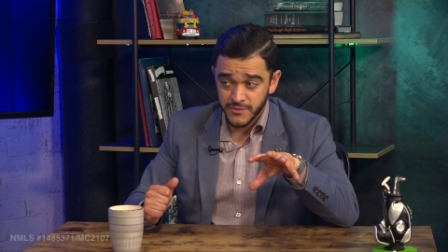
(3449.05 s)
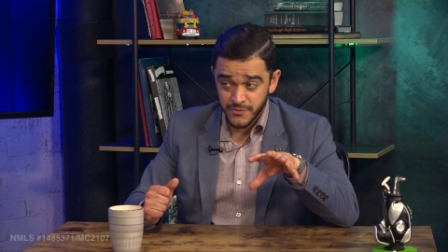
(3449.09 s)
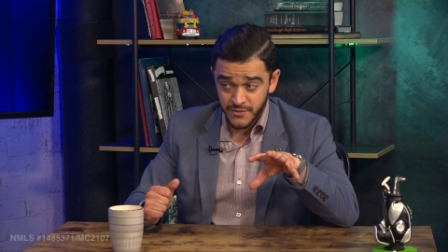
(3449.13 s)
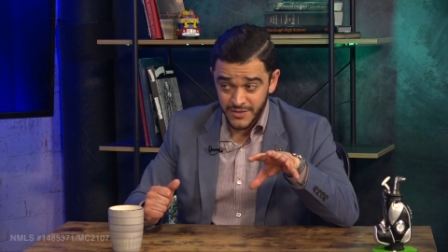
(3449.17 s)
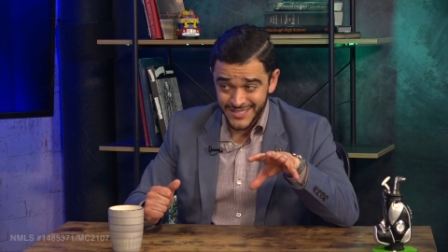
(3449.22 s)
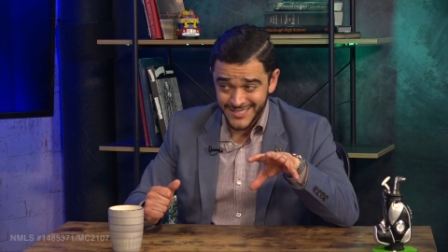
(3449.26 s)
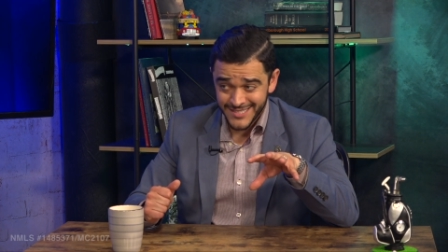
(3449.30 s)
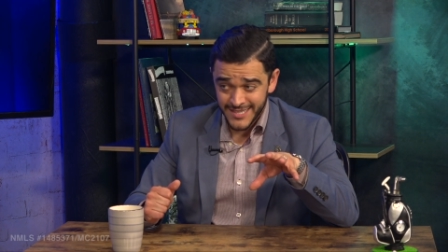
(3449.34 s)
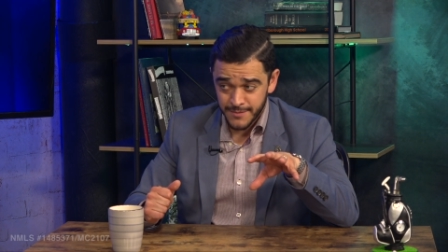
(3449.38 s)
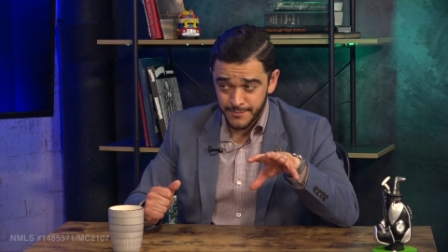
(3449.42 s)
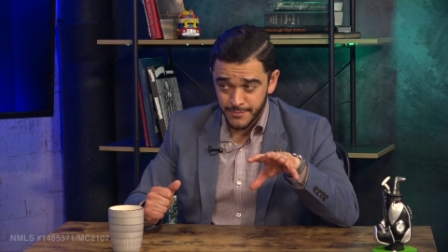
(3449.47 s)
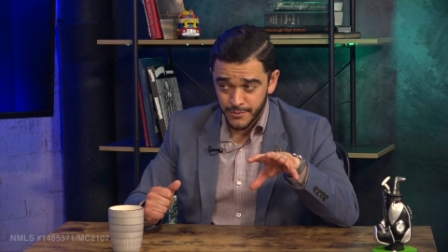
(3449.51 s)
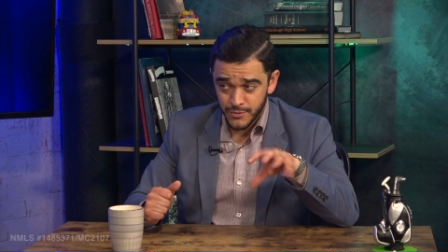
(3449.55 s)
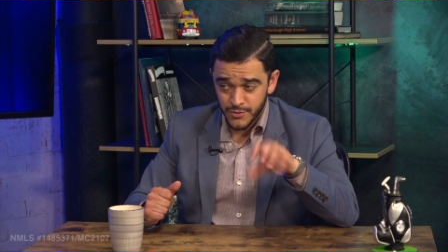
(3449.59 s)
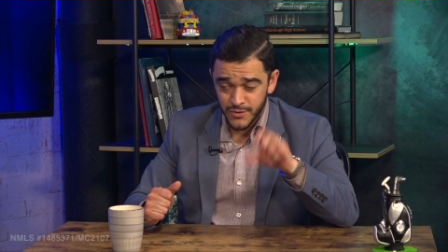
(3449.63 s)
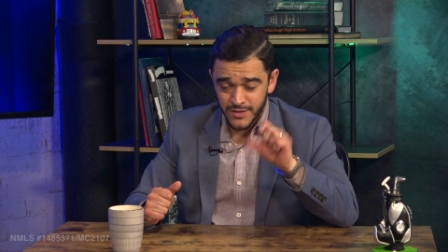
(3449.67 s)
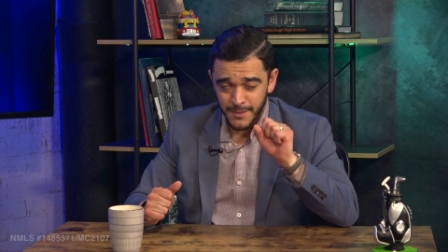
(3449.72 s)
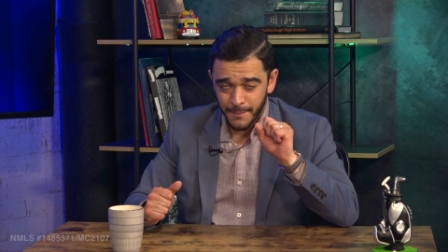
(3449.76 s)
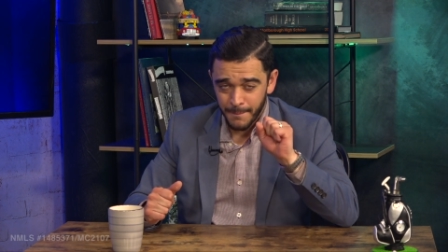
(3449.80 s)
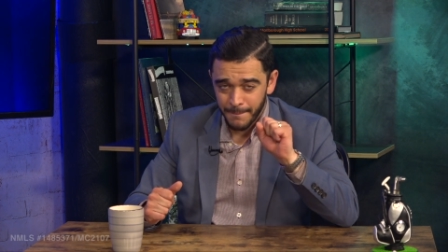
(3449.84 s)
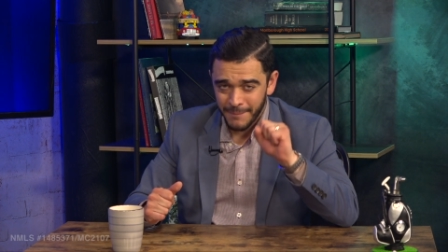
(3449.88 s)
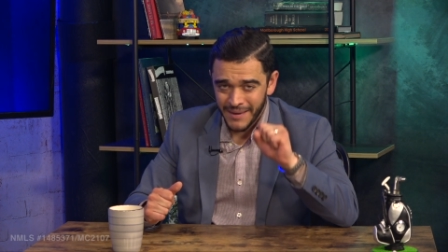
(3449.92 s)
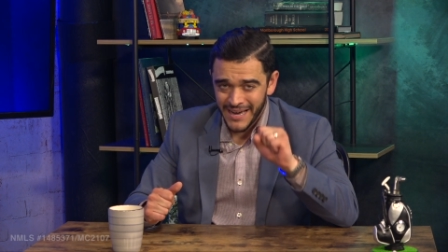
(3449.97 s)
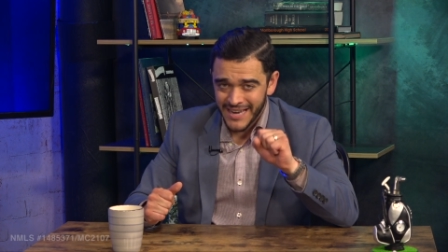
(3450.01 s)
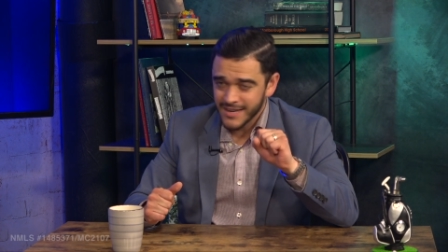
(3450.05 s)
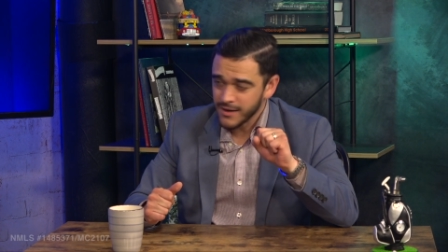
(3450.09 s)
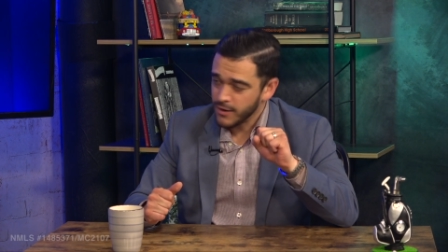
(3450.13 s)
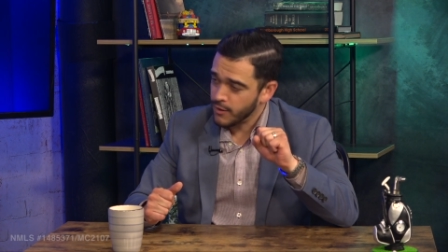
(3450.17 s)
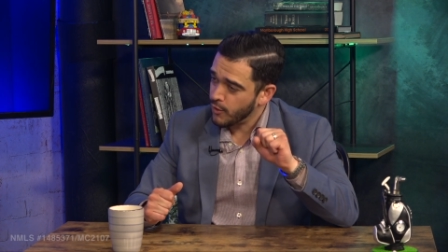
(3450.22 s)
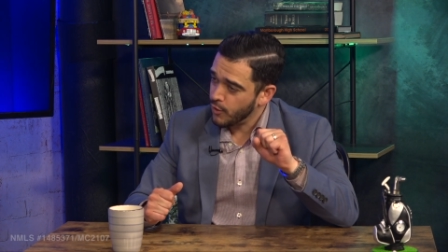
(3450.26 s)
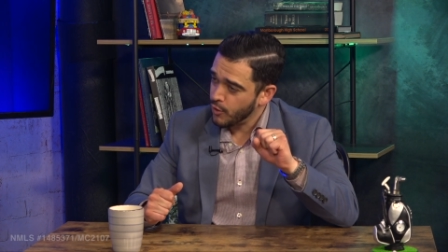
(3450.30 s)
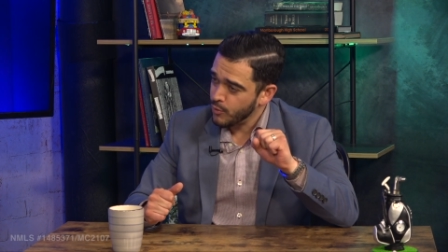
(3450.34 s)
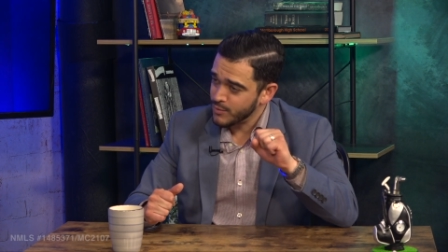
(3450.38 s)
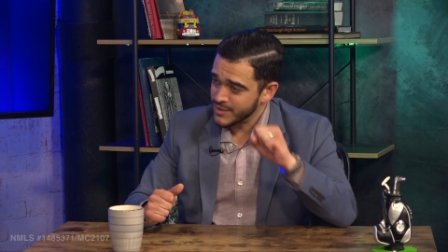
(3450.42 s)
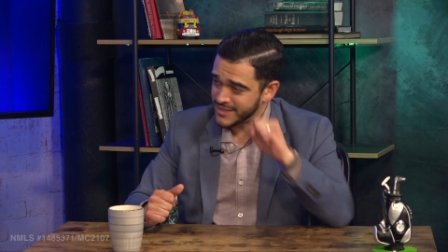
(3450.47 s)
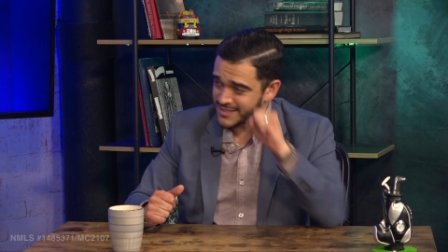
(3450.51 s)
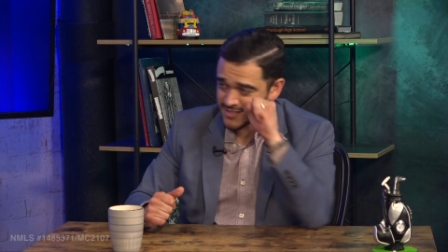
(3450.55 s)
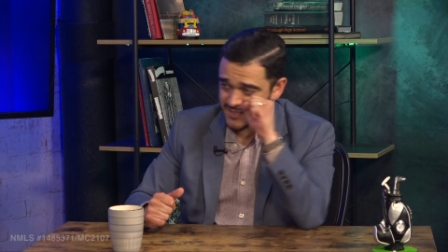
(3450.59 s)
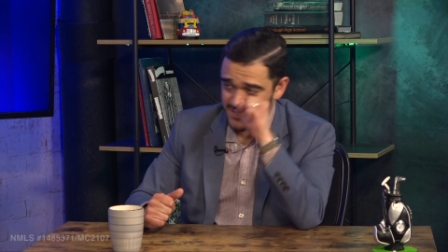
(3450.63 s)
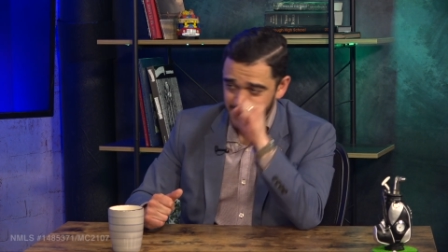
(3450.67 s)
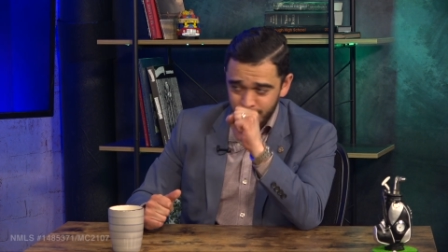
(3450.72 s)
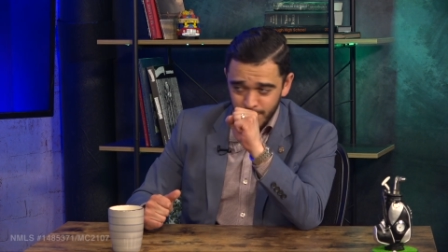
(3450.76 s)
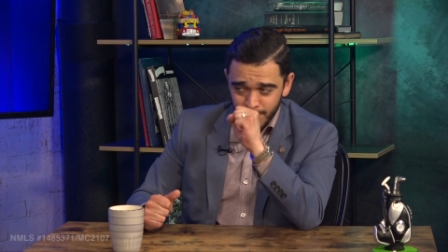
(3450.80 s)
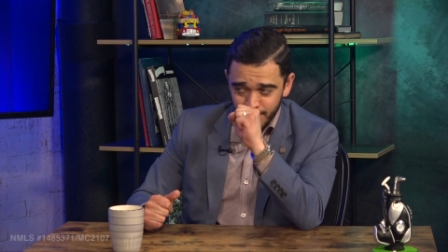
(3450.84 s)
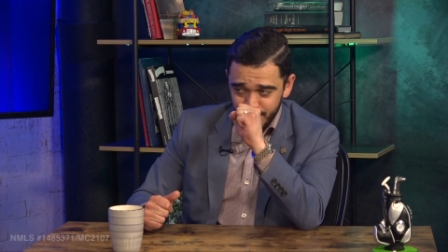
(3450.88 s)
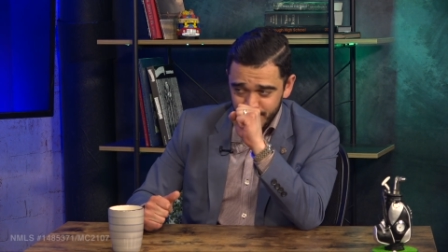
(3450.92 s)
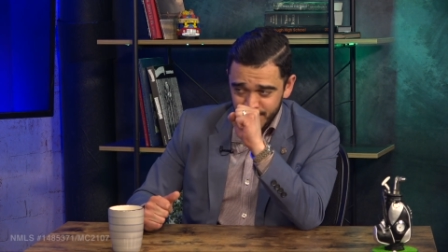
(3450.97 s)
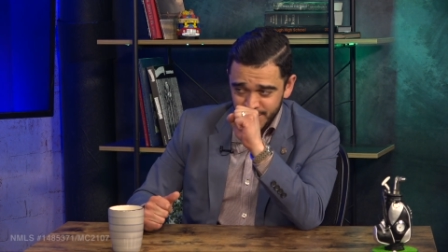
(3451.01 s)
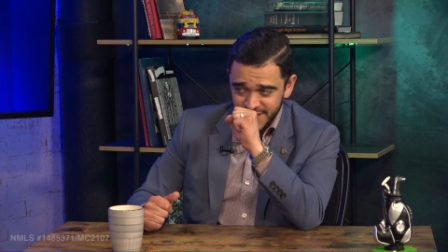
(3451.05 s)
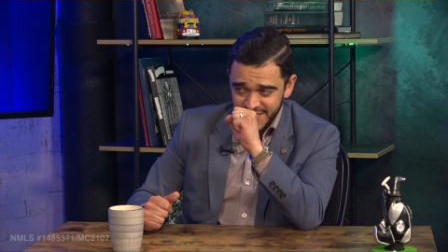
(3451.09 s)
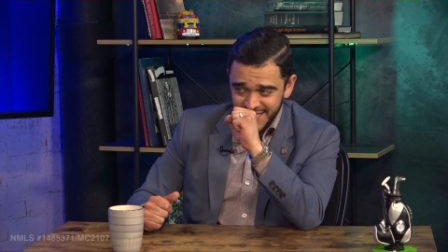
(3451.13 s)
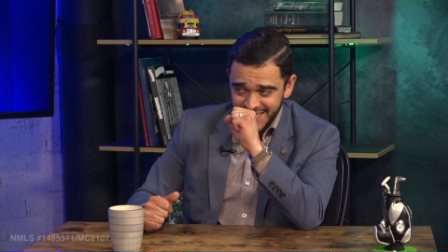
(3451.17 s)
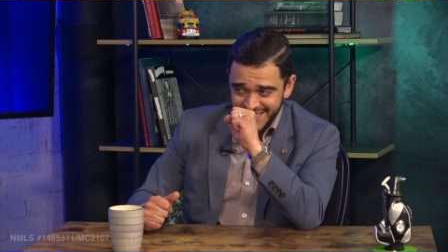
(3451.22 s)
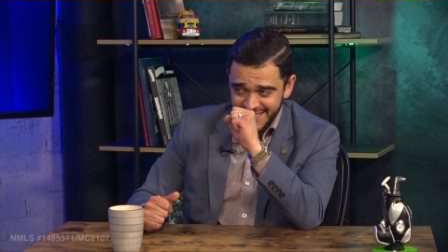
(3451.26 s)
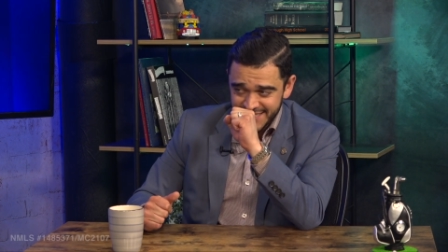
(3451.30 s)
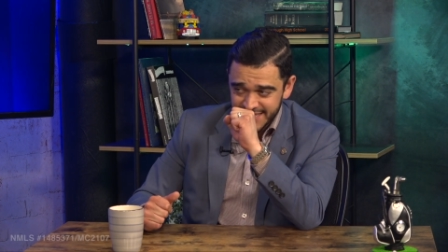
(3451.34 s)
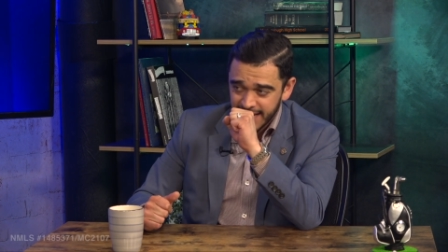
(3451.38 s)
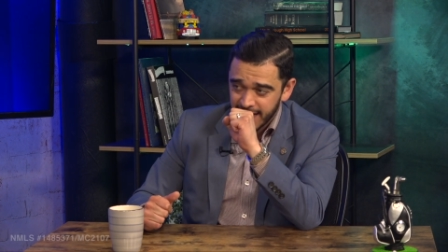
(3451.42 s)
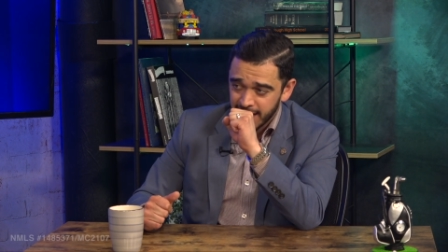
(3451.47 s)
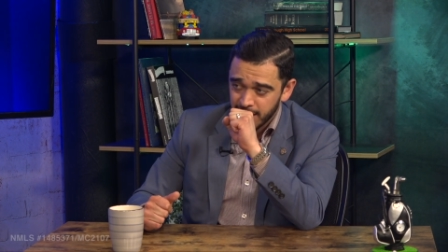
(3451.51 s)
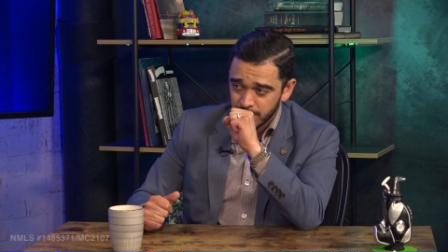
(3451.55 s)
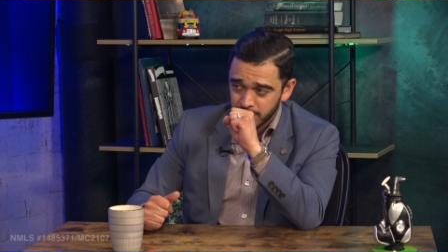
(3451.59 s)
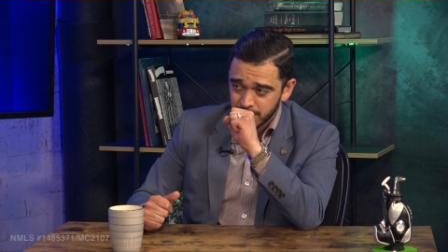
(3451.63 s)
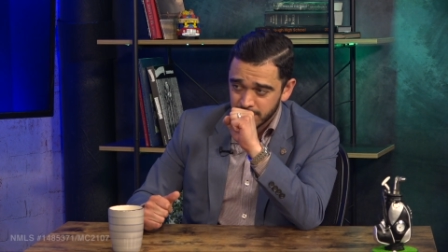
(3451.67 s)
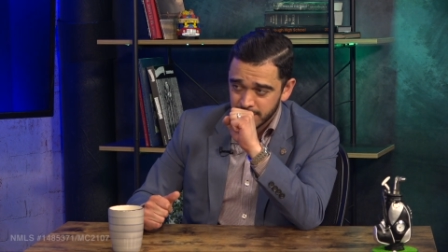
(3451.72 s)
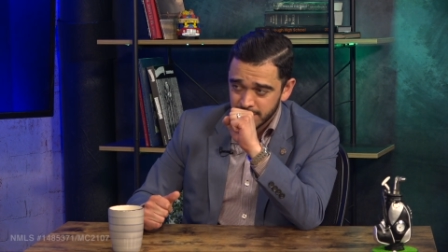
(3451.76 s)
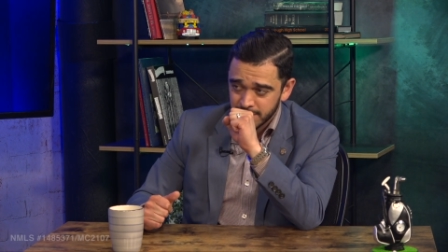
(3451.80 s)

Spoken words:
For example, you can buy a home with 0% down.